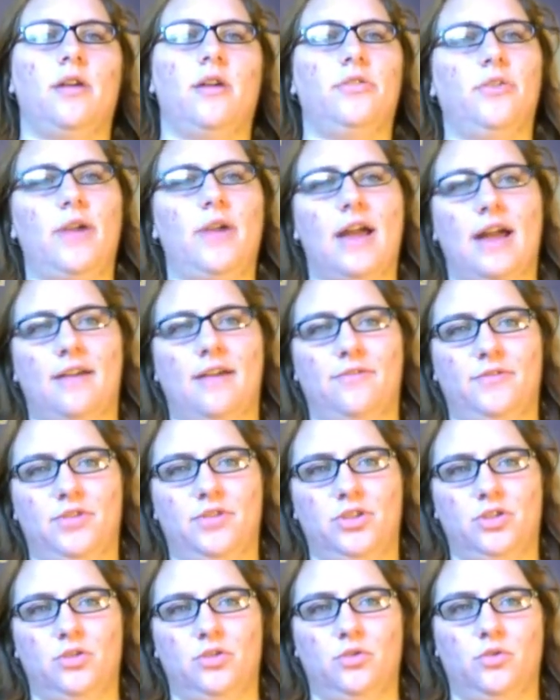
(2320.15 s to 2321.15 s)
we also
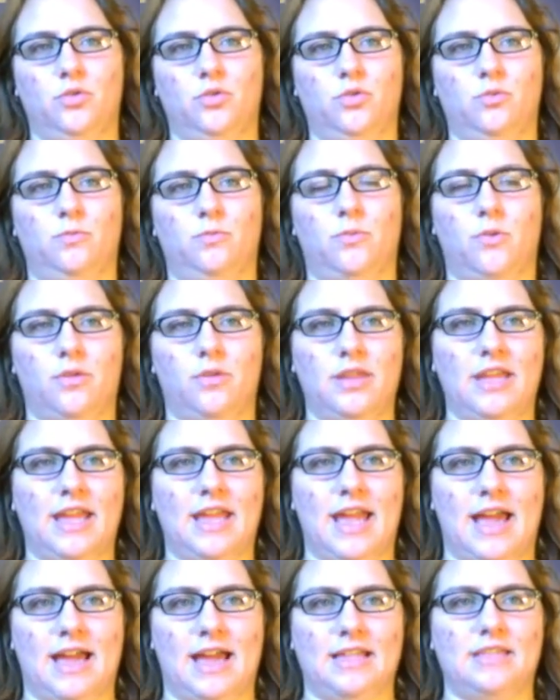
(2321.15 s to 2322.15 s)
have to
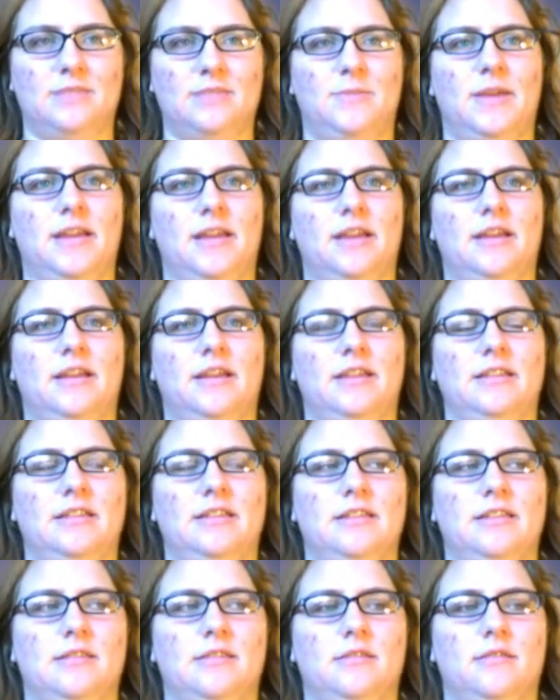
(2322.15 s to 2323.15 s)
board the cats
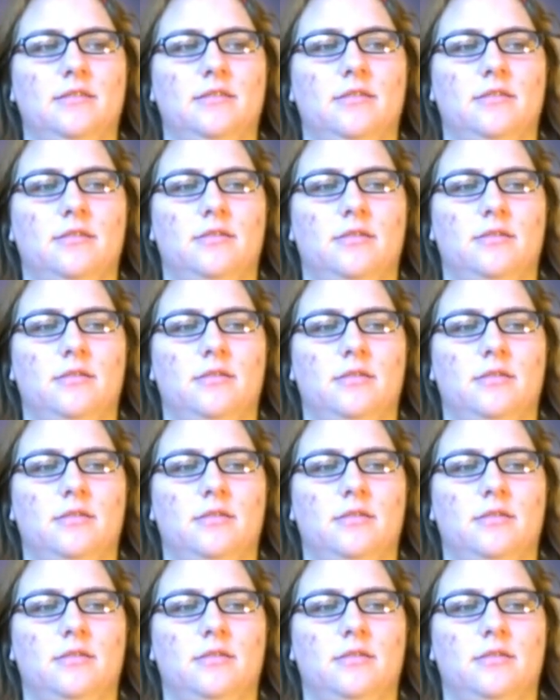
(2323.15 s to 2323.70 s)
because